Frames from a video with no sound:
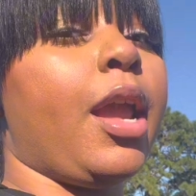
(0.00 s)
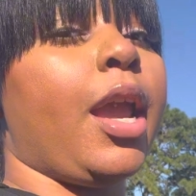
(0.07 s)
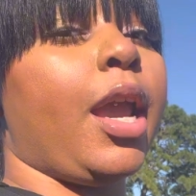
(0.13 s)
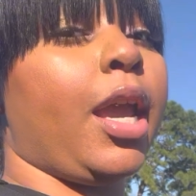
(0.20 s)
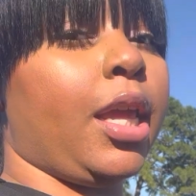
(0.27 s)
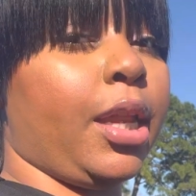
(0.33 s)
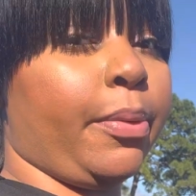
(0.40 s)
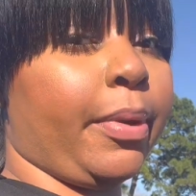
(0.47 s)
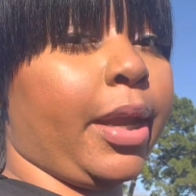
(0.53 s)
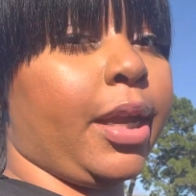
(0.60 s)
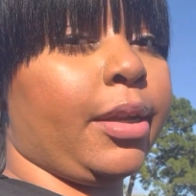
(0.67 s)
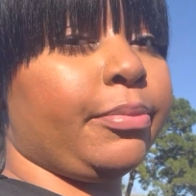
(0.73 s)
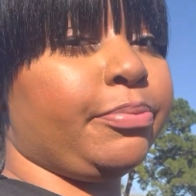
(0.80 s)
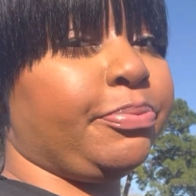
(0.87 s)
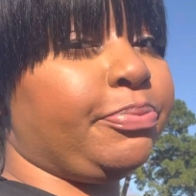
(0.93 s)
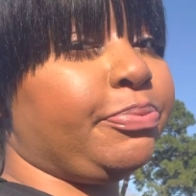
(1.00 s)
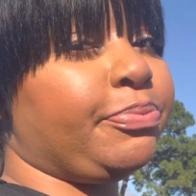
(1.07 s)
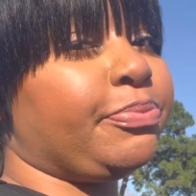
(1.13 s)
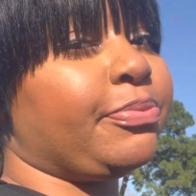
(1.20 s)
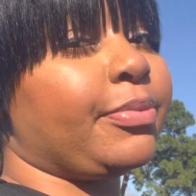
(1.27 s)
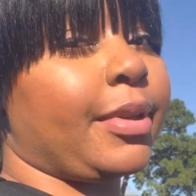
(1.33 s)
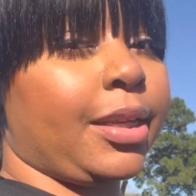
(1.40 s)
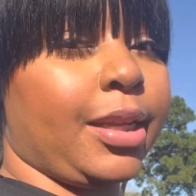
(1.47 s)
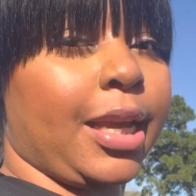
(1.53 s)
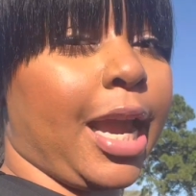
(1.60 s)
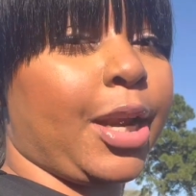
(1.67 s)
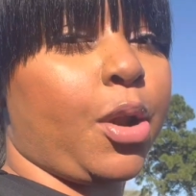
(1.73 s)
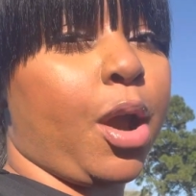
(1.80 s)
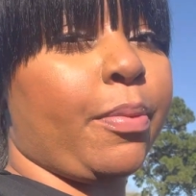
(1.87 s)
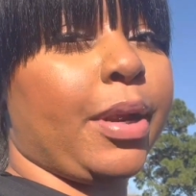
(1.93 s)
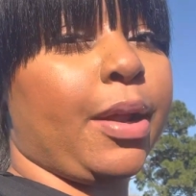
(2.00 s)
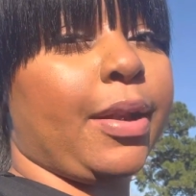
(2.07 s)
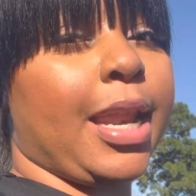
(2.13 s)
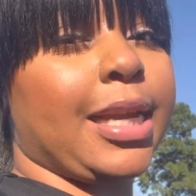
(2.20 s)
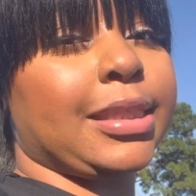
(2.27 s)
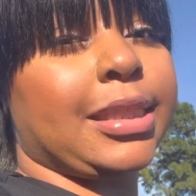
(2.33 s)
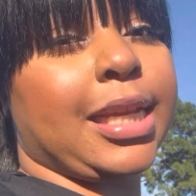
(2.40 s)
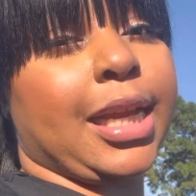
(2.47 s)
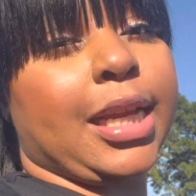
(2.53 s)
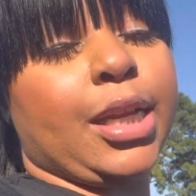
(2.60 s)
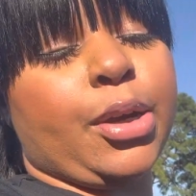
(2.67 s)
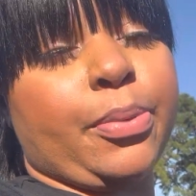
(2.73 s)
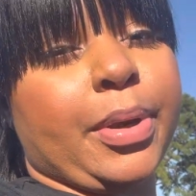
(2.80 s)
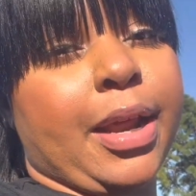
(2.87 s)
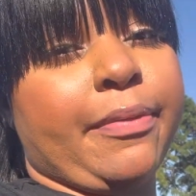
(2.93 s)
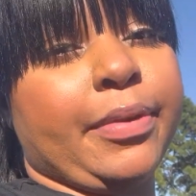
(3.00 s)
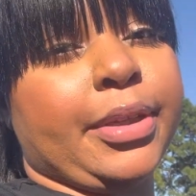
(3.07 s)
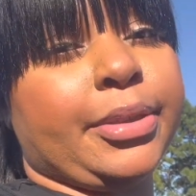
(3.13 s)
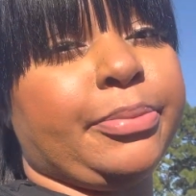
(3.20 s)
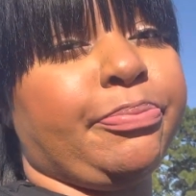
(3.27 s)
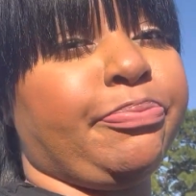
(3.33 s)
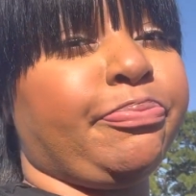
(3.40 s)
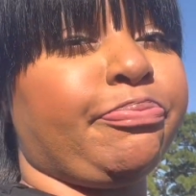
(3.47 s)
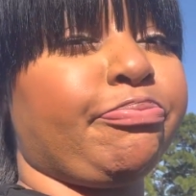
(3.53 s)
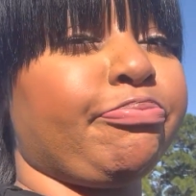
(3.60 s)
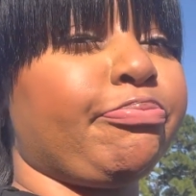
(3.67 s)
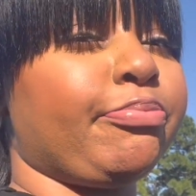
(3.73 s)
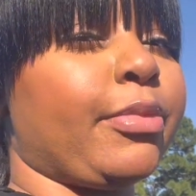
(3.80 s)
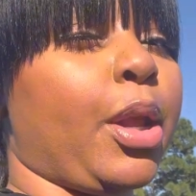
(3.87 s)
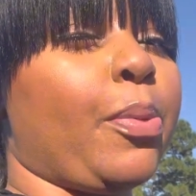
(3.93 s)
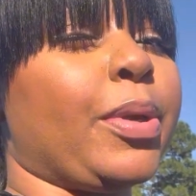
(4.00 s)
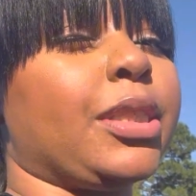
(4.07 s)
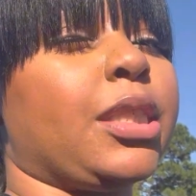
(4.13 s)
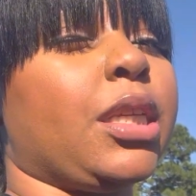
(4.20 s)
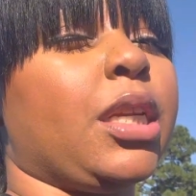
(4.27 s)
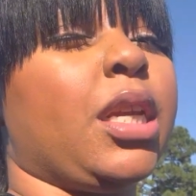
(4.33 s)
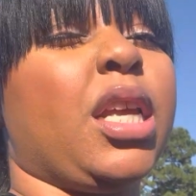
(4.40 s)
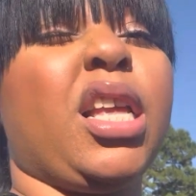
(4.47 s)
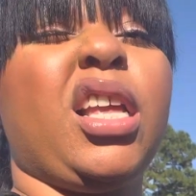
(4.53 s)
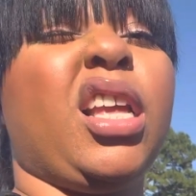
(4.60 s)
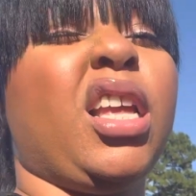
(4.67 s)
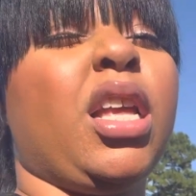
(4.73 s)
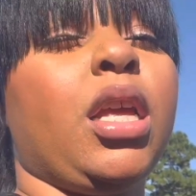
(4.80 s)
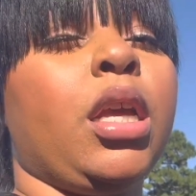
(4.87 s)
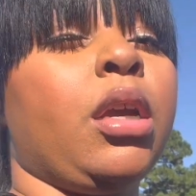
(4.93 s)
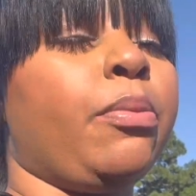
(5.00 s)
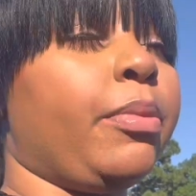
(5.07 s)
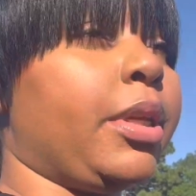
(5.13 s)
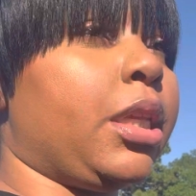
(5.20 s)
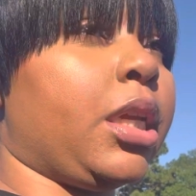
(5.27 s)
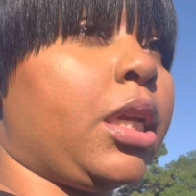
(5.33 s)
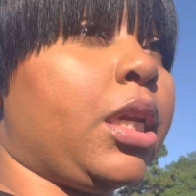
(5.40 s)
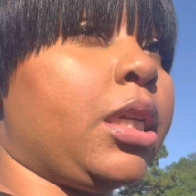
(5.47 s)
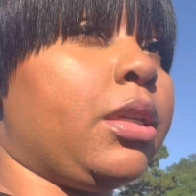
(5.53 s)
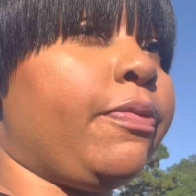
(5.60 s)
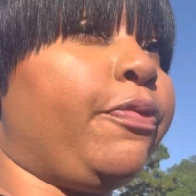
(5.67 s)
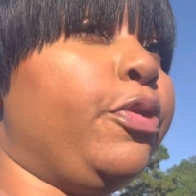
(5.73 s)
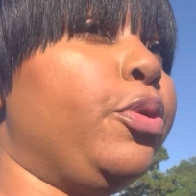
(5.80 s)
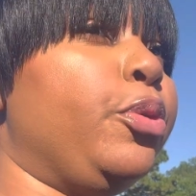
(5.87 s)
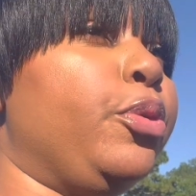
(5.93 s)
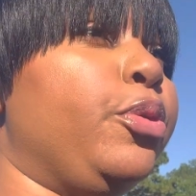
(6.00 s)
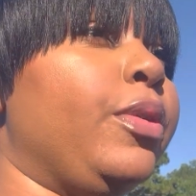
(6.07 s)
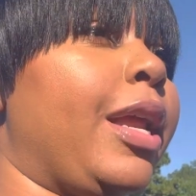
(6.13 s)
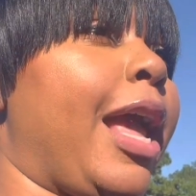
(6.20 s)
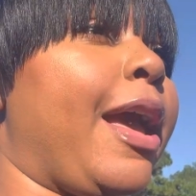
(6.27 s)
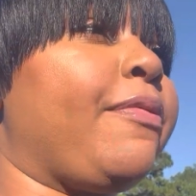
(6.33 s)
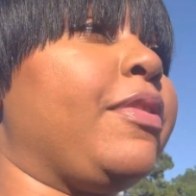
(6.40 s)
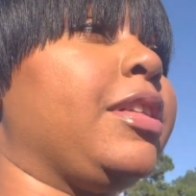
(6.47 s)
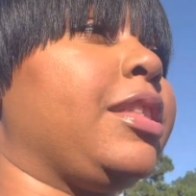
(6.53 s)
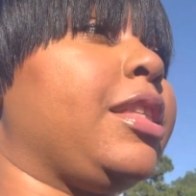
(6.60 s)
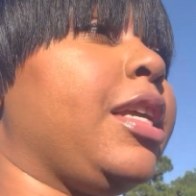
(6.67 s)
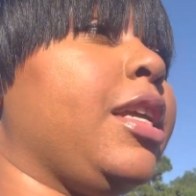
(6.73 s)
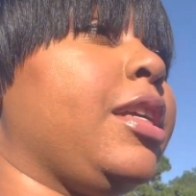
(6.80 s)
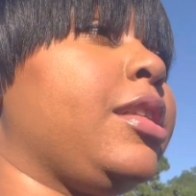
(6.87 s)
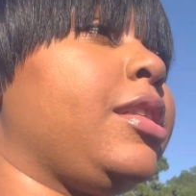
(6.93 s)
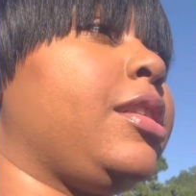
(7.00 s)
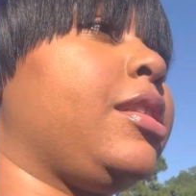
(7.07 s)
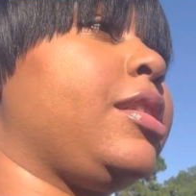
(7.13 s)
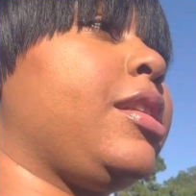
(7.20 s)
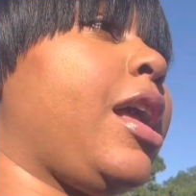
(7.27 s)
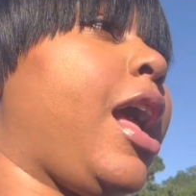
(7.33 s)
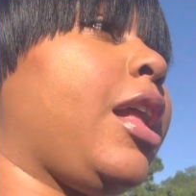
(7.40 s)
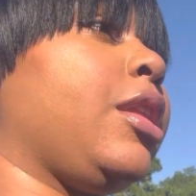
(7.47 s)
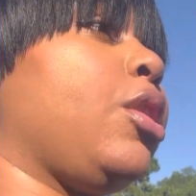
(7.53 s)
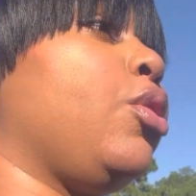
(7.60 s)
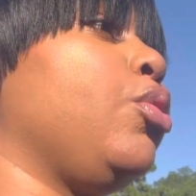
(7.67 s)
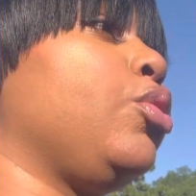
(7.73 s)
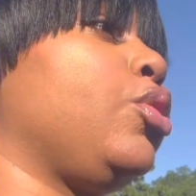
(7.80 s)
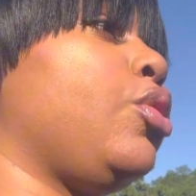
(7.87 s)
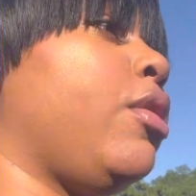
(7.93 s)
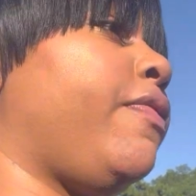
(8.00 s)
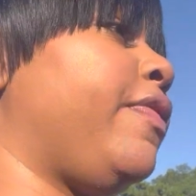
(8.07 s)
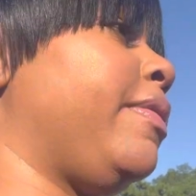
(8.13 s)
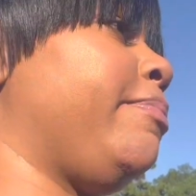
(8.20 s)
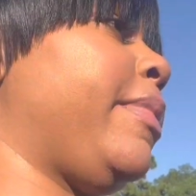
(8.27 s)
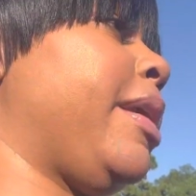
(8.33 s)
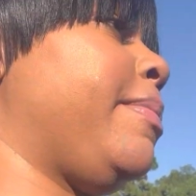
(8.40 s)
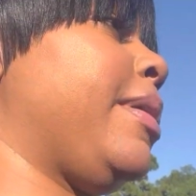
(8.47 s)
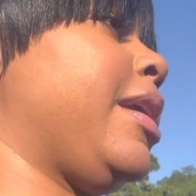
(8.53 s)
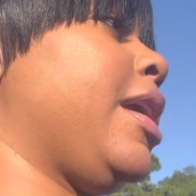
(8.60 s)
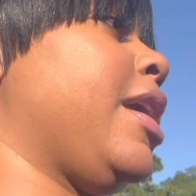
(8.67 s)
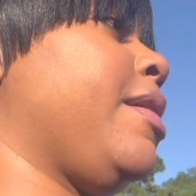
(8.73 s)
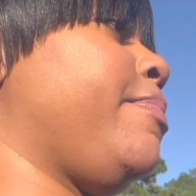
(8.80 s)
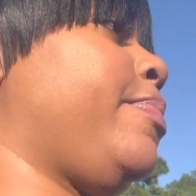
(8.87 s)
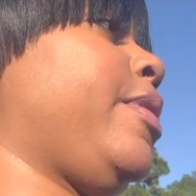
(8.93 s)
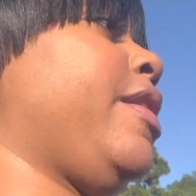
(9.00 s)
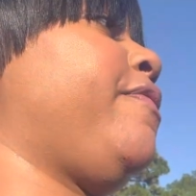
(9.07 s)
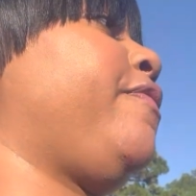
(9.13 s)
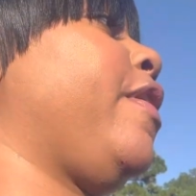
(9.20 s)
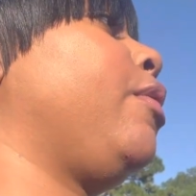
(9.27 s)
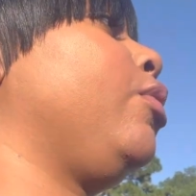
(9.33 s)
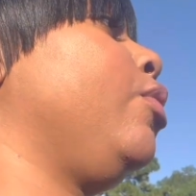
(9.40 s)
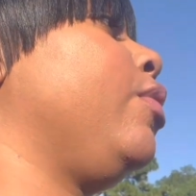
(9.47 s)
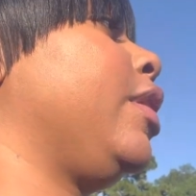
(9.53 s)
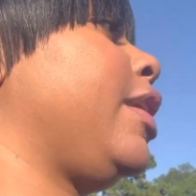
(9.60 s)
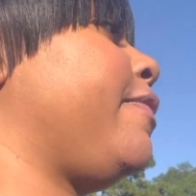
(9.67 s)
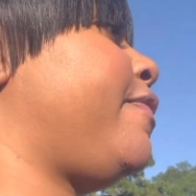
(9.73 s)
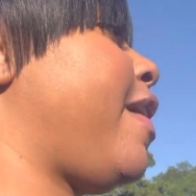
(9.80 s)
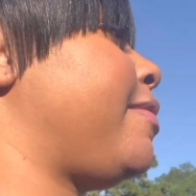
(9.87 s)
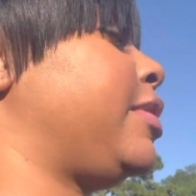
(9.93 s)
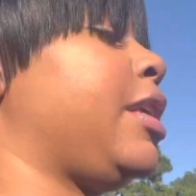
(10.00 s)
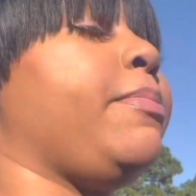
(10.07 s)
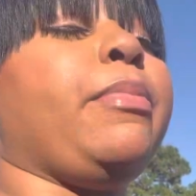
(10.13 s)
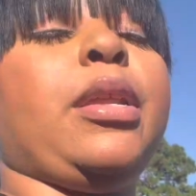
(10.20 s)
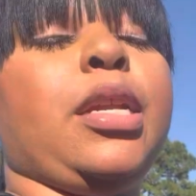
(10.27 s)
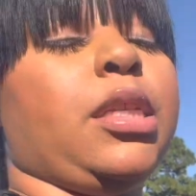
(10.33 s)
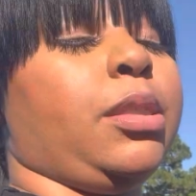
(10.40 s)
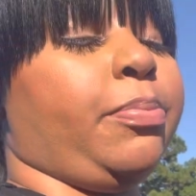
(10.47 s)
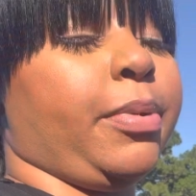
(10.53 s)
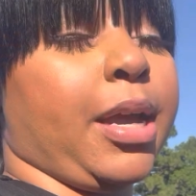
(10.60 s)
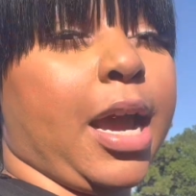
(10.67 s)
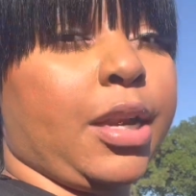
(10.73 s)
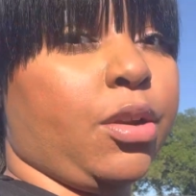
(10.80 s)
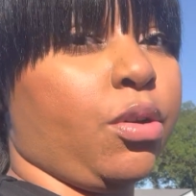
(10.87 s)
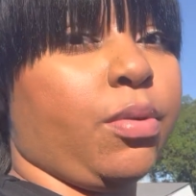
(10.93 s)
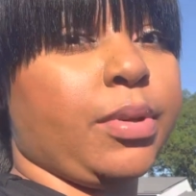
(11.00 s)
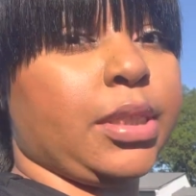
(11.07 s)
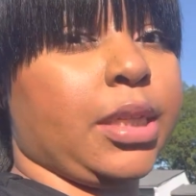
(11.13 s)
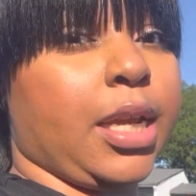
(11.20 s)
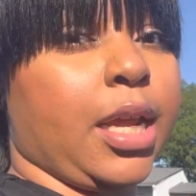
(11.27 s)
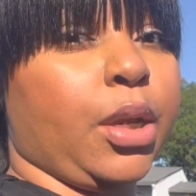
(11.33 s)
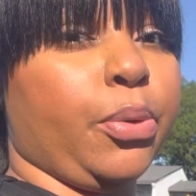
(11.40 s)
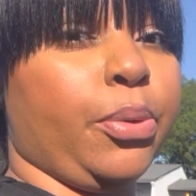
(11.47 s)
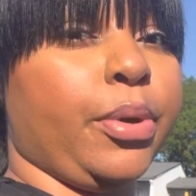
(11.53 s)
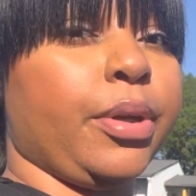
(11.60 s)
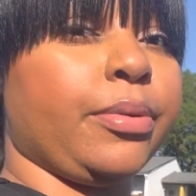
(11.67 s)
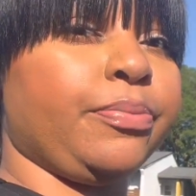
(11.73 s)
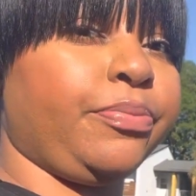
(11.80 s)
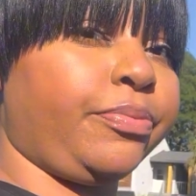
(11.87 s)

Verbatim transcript: Anyway, y'all know I went out last night or whatever. What's it? went to get food after six. I dozed off for maybe, it, it felt longer than five, 10 minutes, but I know it wasn't that long.